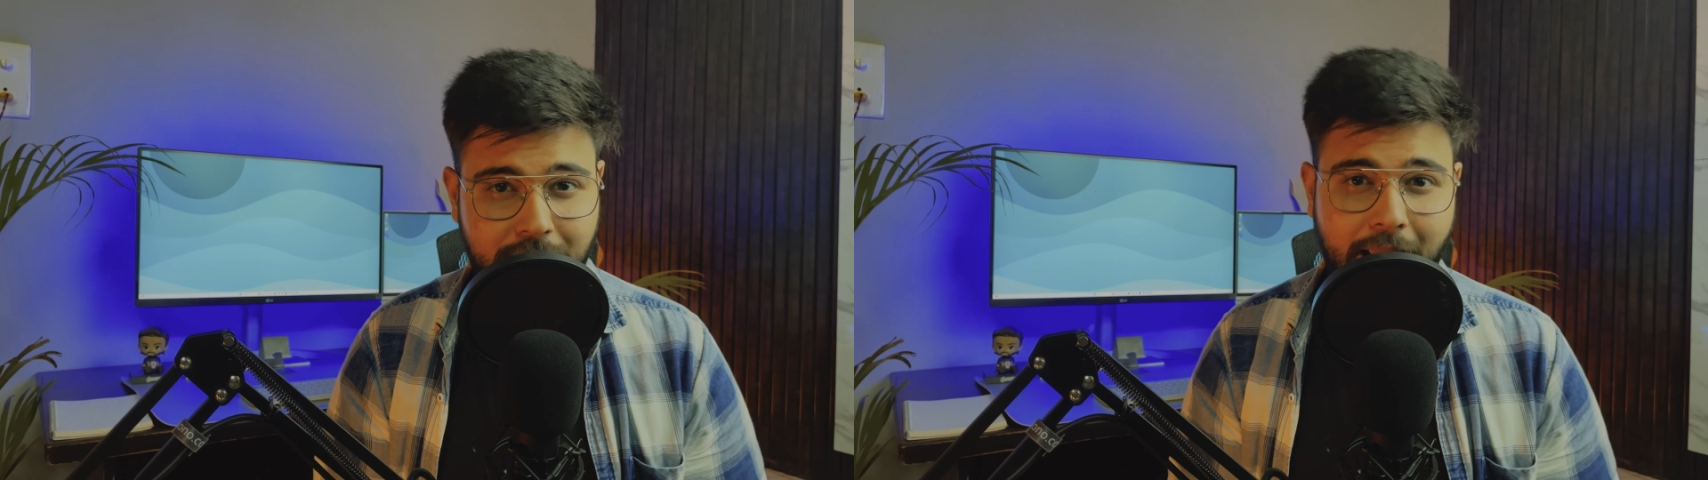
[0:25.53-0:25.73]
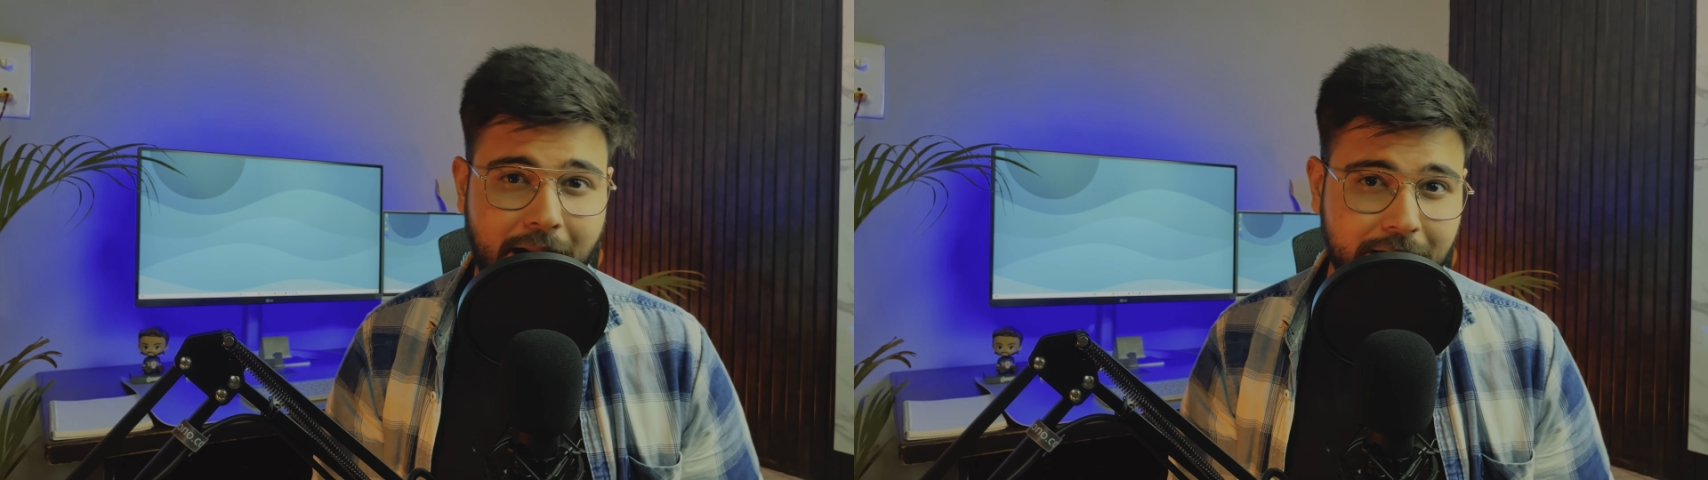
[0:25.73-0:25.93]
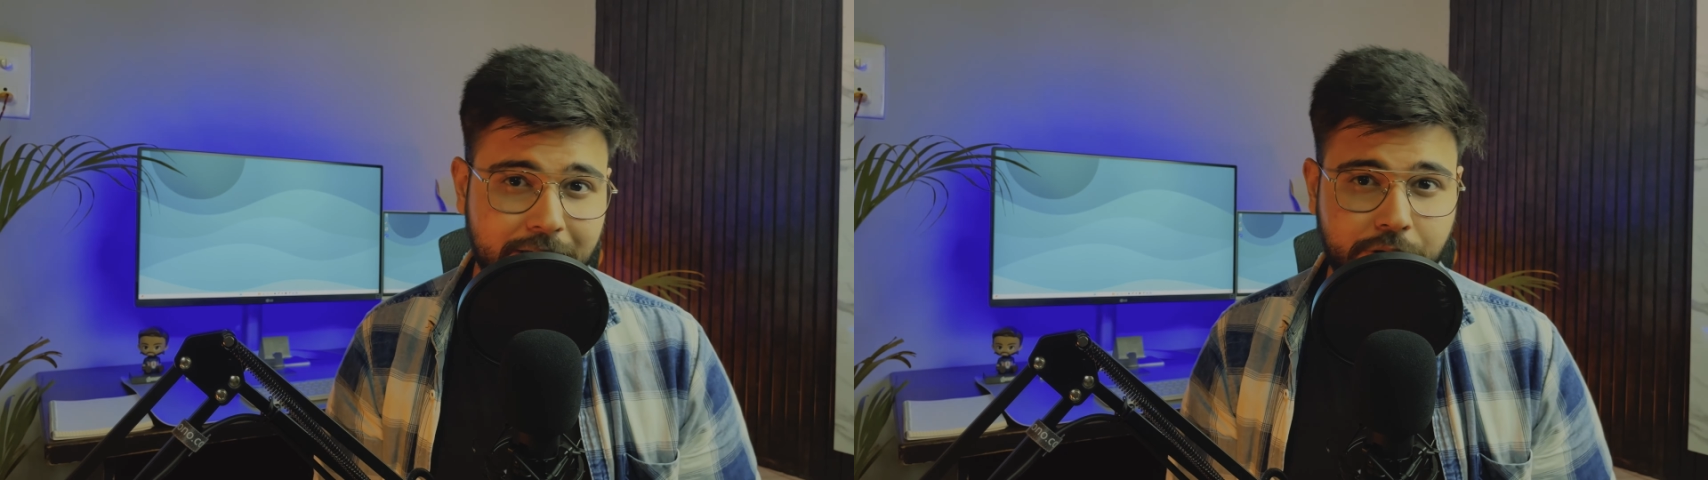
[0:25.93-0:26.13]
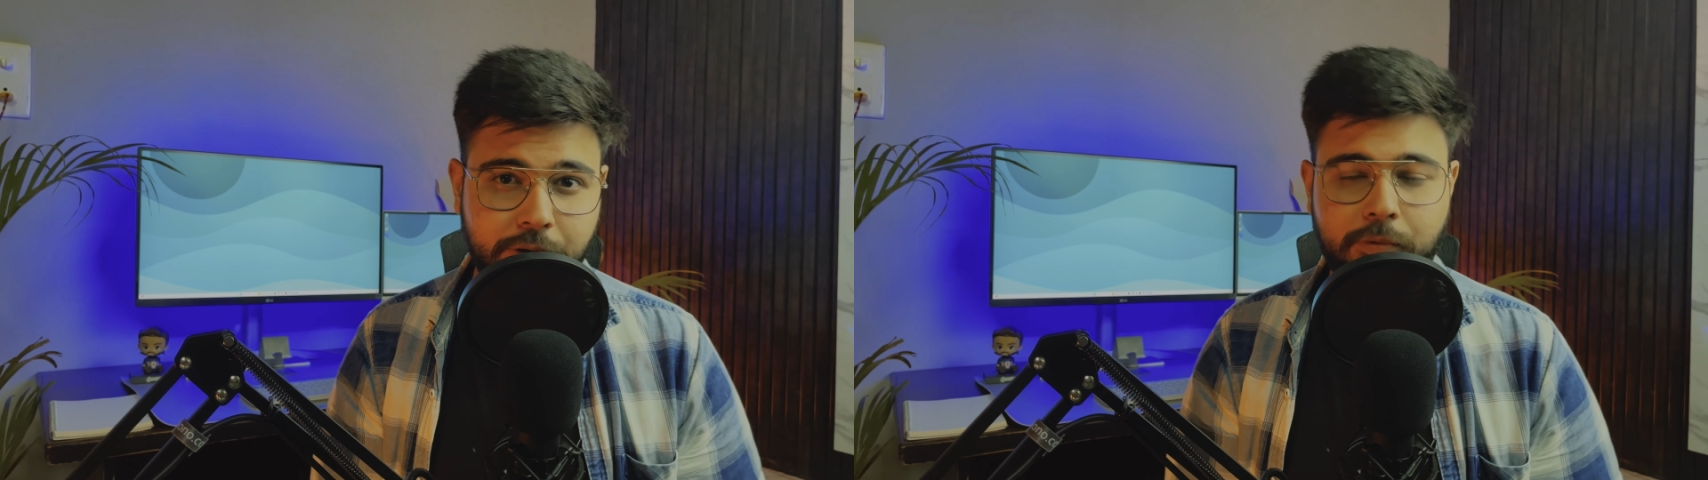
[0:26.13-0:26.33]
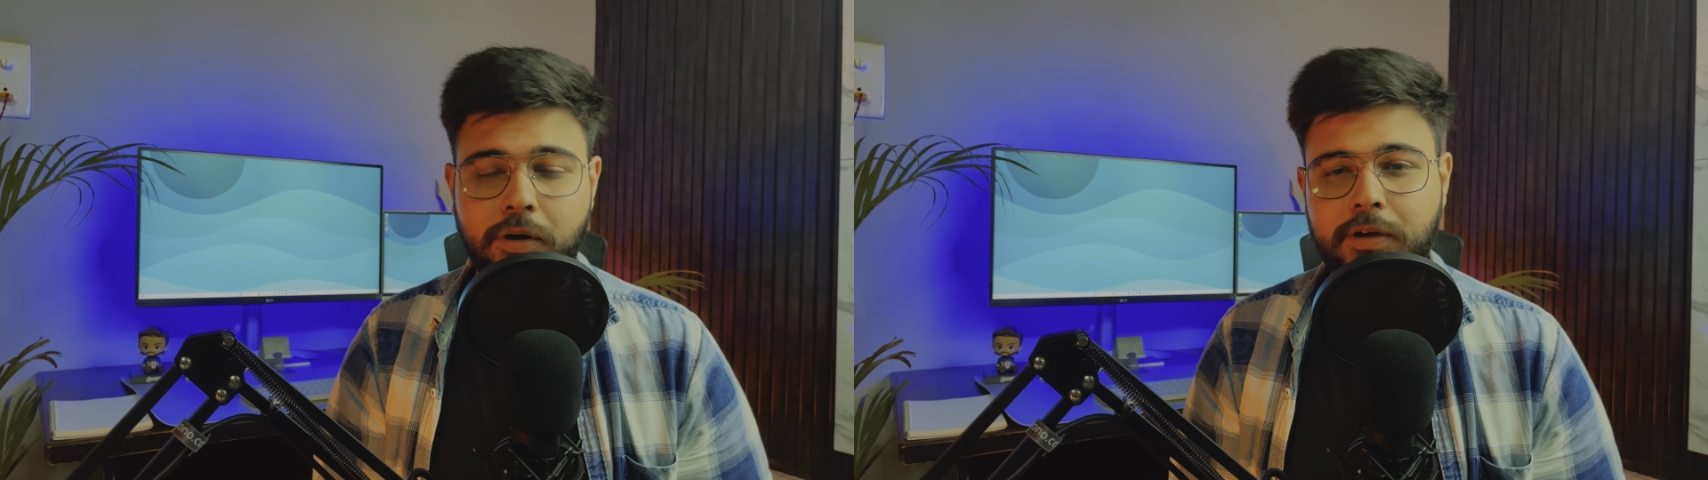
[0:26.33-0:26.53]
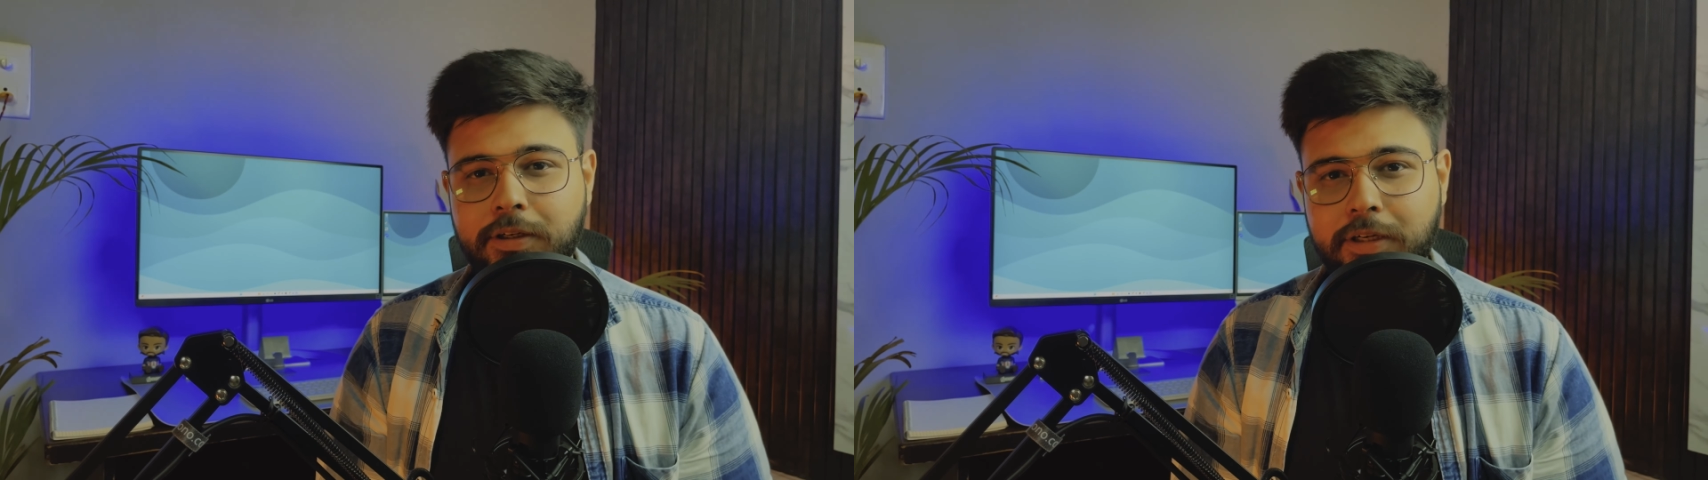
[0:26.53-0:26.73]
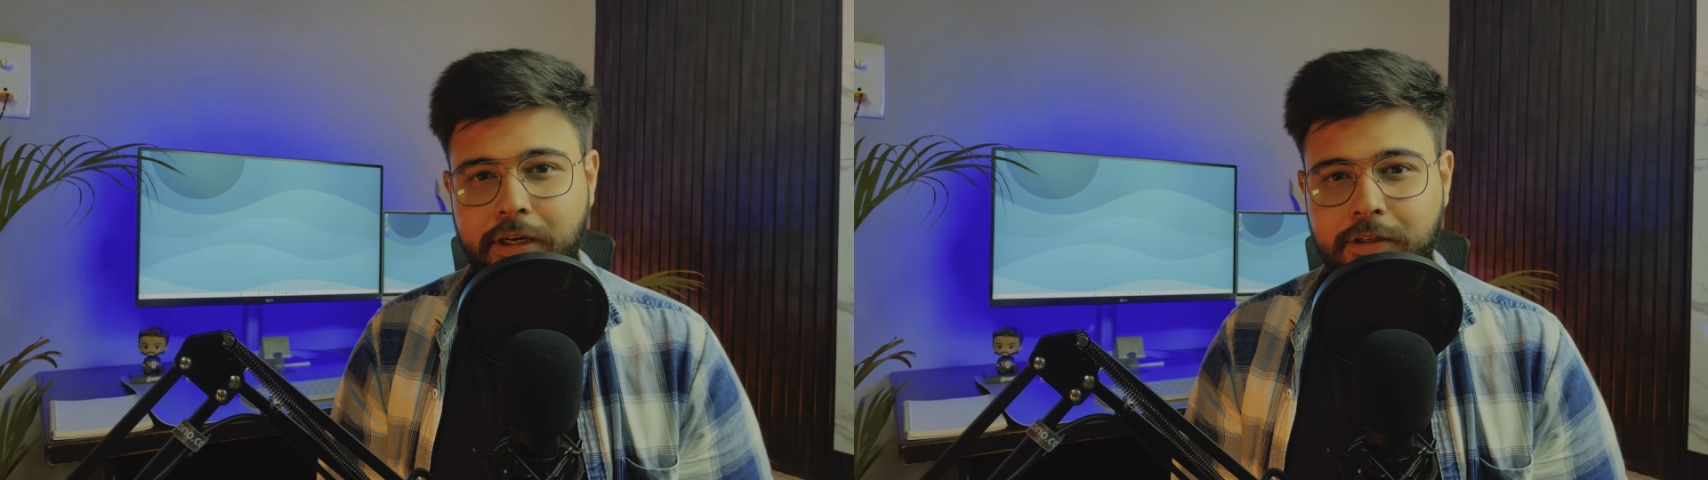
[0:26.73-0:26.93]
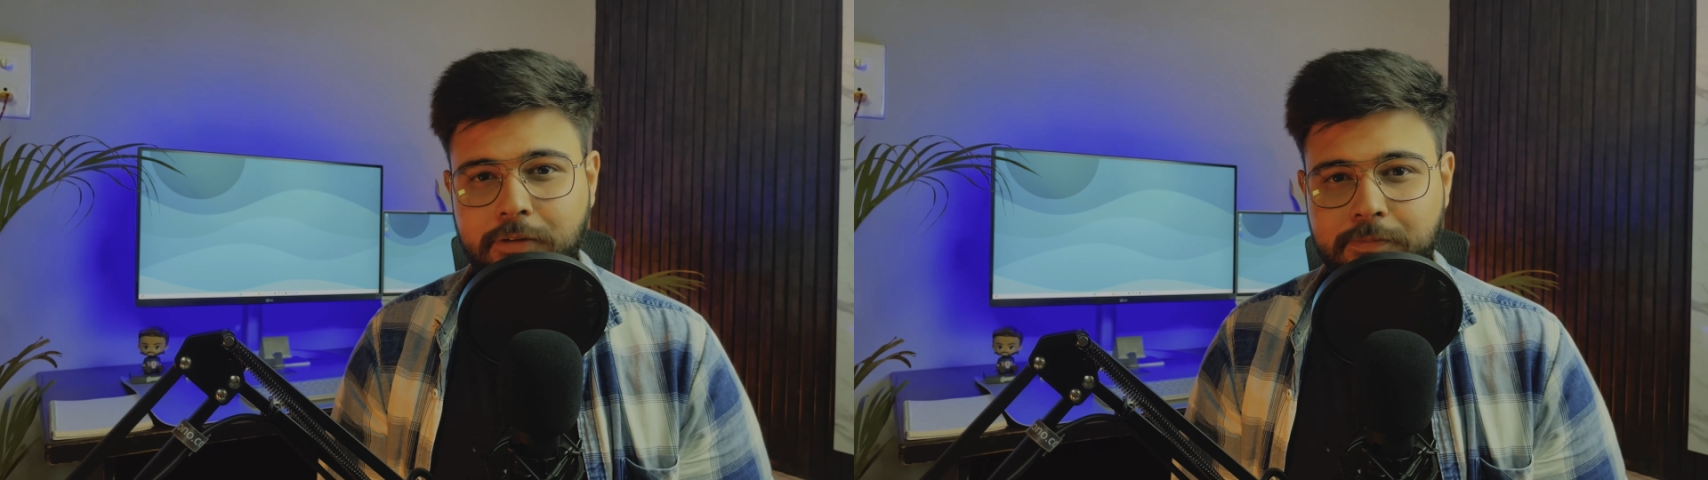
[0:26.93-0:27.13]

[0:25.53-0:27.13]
and a YouTube content creator.